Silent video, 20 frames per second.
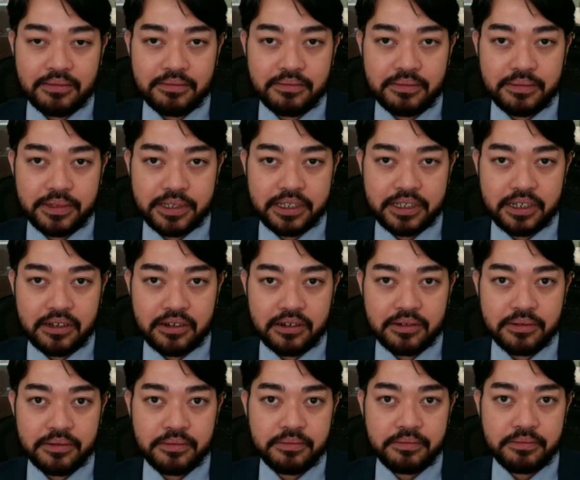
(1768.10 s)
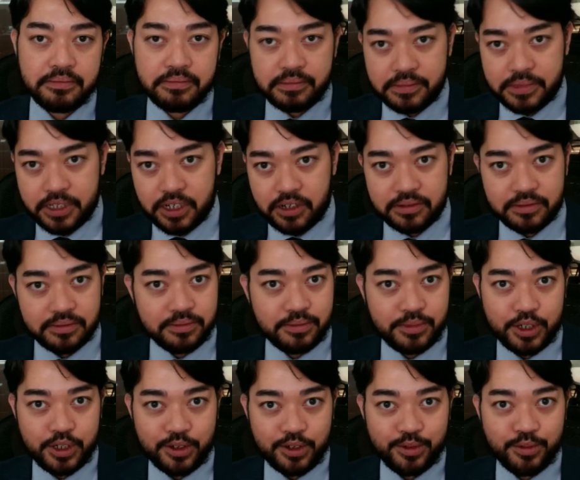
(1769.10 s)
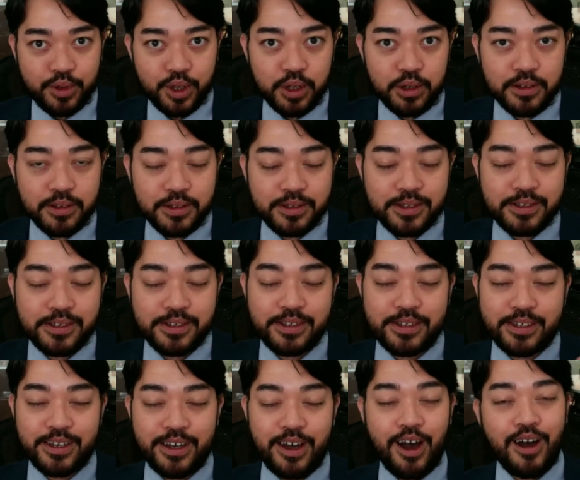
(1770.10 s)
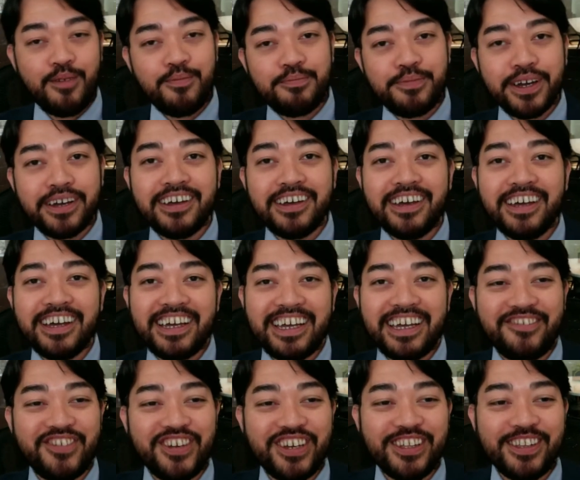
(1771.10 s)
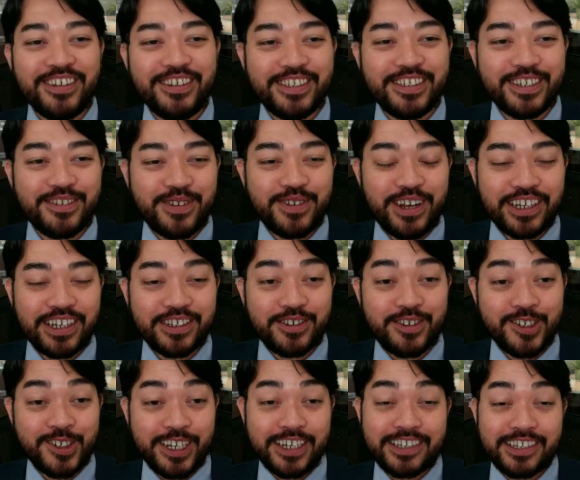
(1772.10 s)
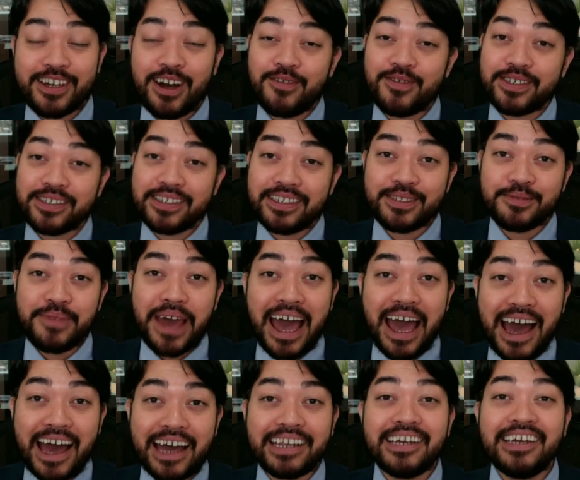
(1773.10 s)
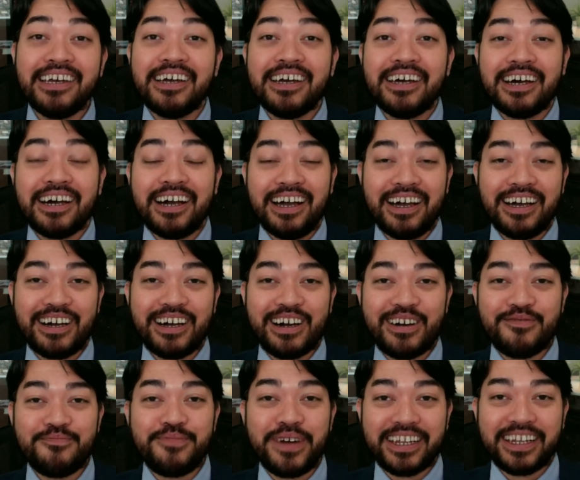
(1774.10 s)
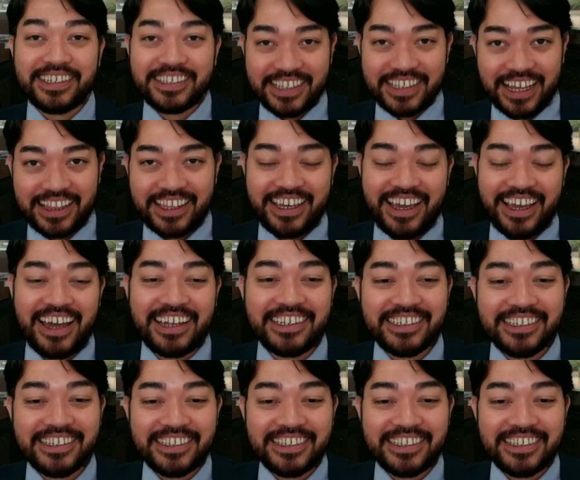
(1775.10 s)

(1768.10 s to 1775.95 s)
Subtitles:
So don't lose hope. If you lose your immigration court case, obviously it's bad, but it's not the end.